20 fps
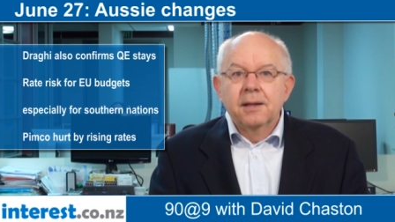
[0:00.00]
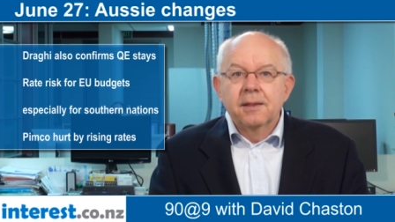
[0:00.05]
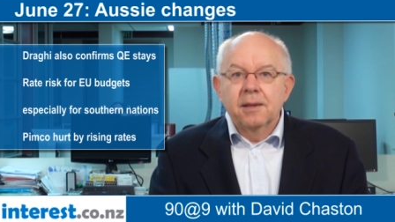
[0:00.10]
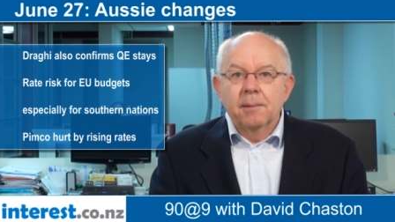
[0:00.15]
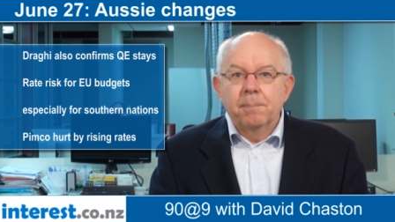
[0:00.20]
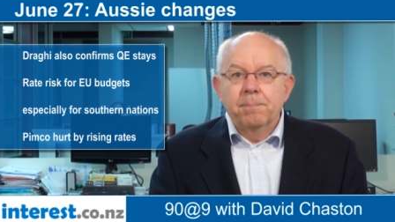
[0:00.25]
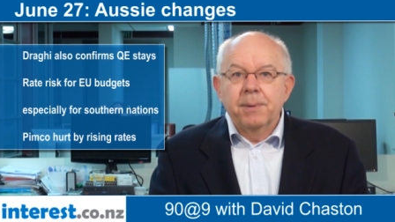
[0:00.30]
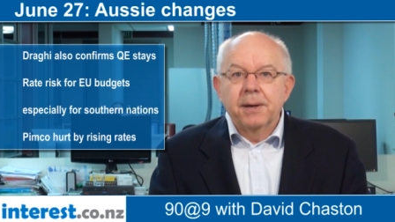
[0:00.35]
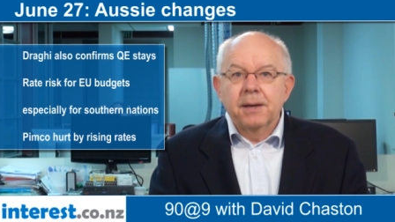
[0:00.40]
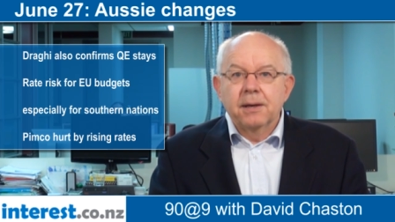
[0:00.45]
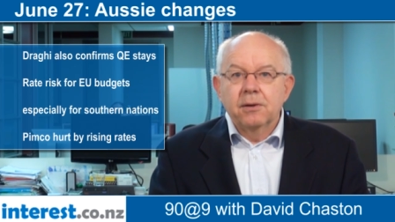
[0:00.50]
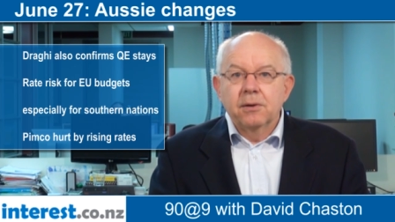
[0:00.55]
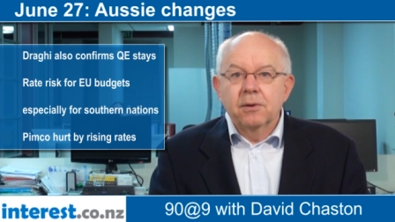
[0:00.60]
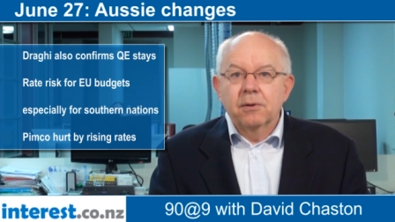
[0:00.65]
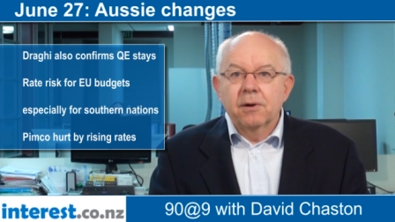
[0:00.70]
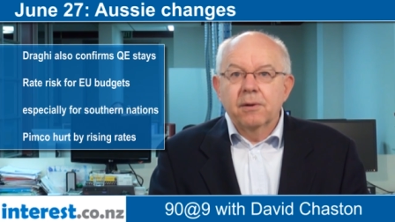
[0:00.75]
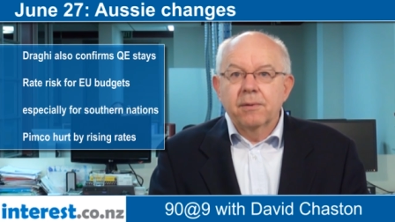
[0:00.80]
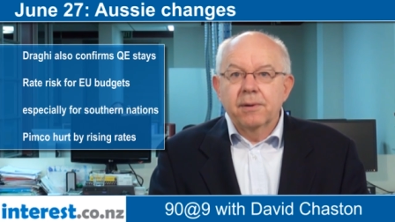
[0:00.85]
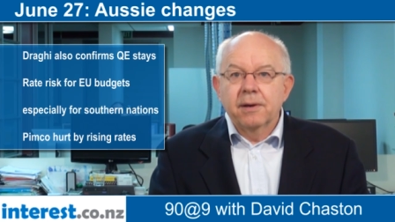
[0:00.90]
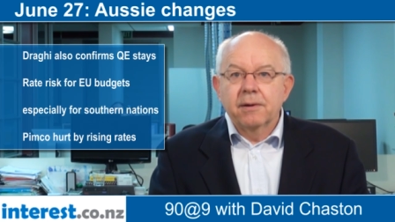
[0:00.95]
The big
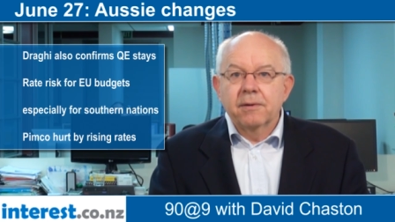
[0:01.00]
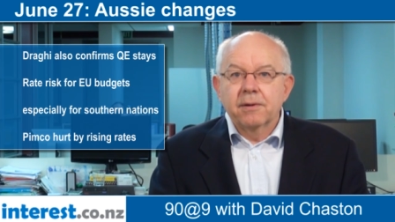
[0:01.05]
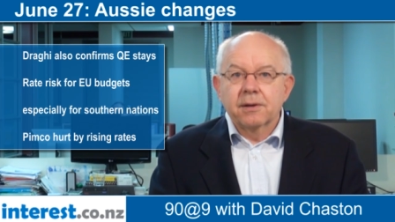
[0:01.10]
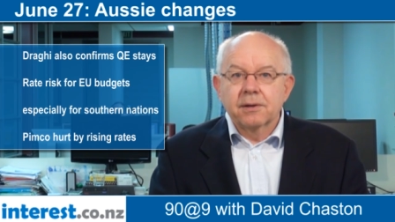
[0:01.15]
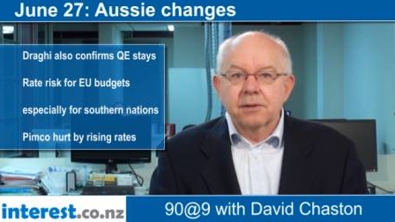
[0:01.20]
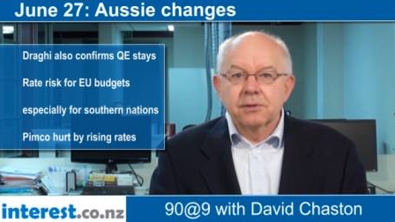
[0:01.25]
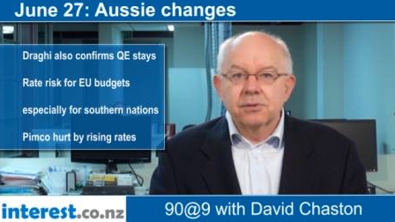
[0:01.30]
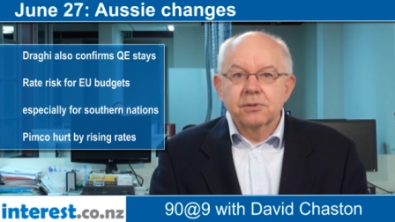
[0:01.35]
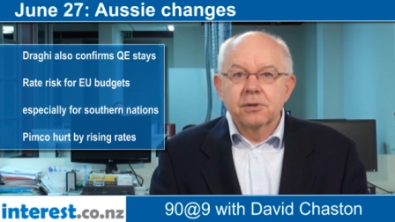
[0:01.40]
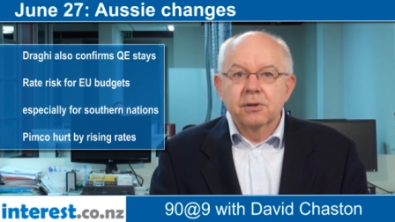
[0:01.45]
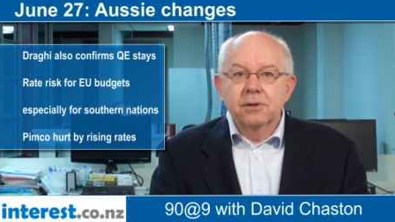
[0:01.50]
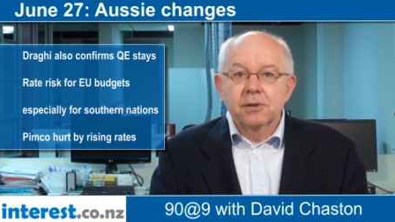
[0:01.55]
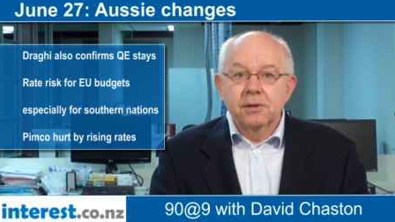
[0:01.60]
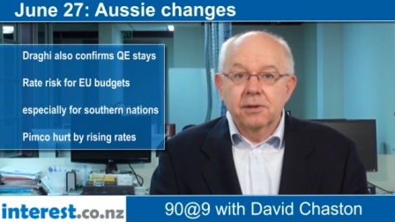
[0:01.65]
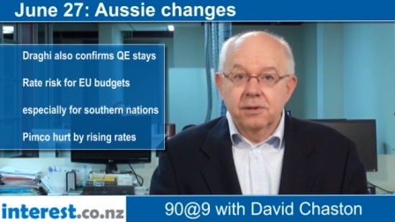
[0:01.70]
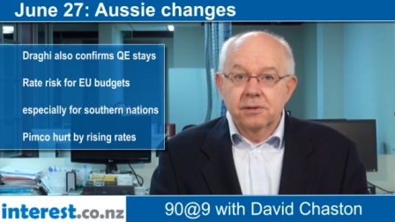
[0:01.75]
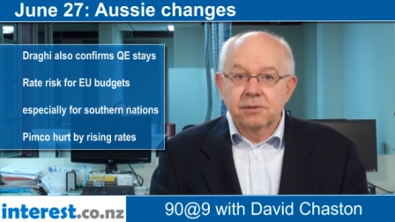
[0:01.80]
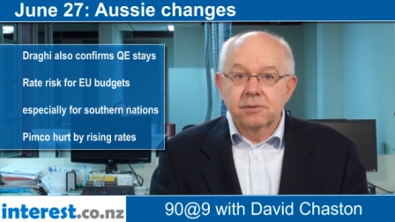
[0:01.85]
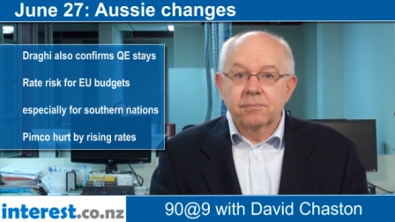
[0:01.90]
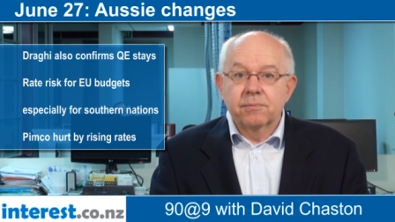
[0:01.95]
euro area concern
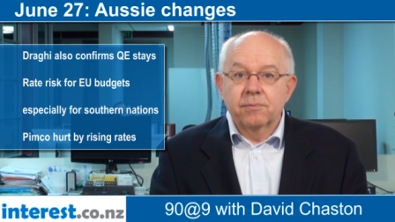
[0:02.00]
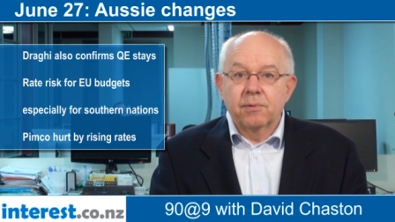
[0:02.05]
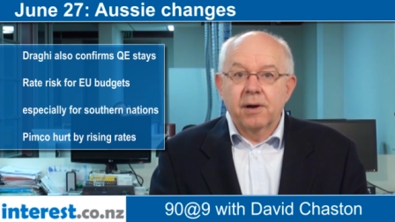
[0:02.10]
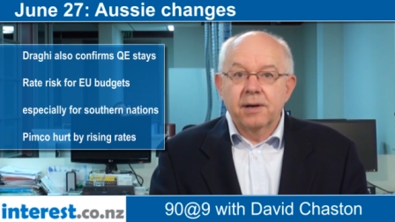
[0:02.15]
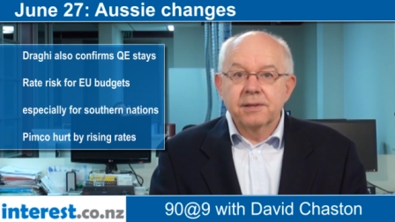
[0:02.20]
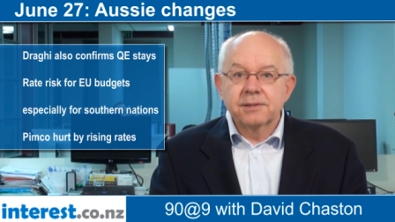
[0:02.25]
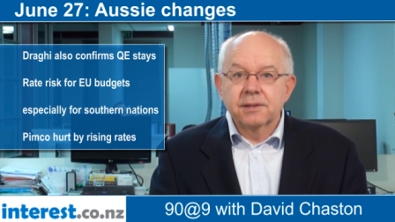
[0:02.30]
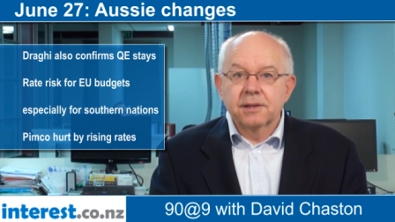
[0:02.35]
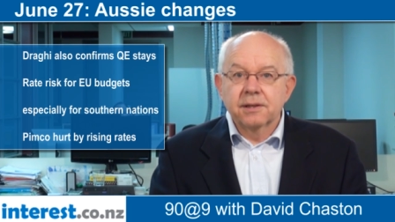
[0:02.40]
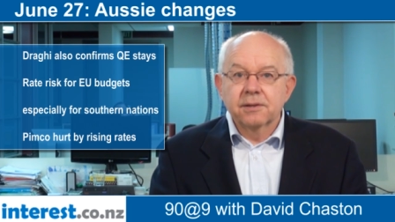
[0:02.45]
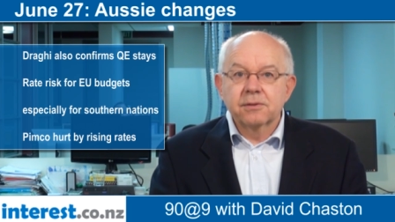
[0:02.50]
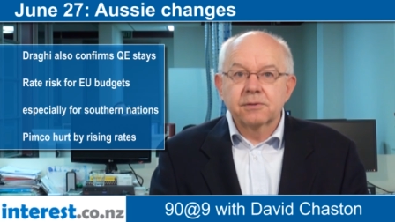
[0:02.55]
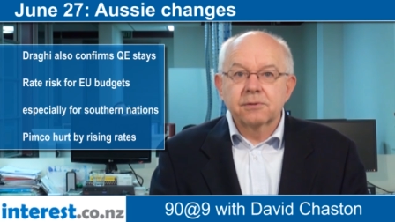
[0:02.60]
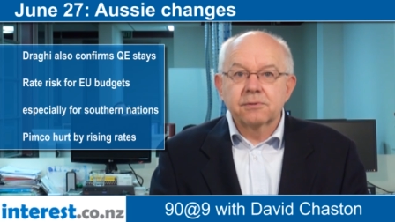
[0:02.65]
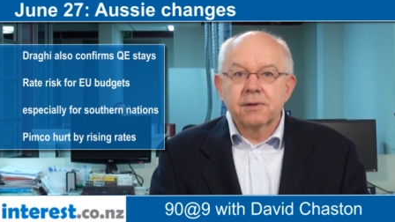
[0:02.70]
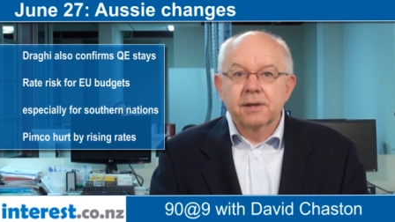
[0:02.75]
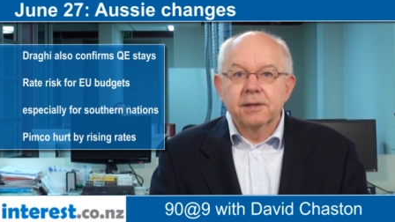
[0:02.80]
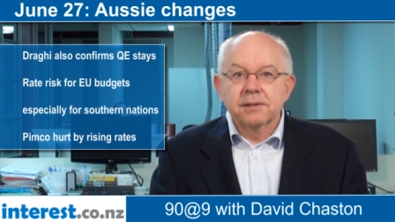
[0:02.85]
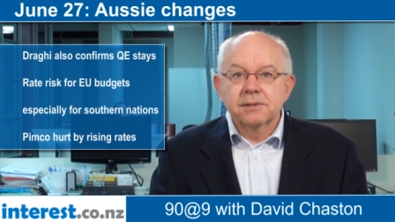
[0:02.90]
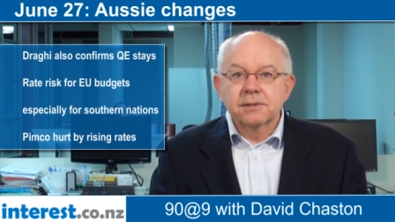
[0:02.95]
is of rising
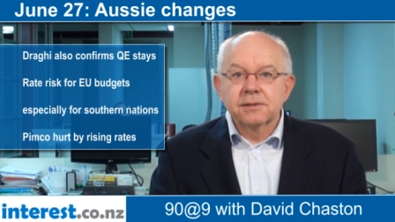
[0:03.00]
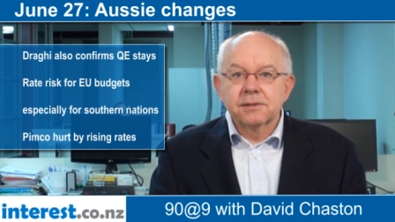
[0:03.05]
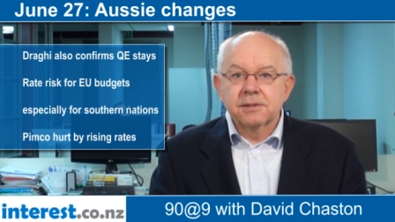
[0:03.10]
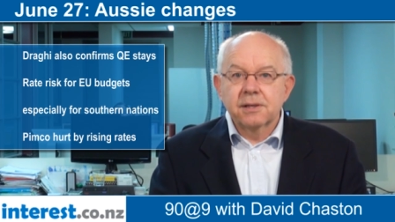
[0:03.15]
interest rates,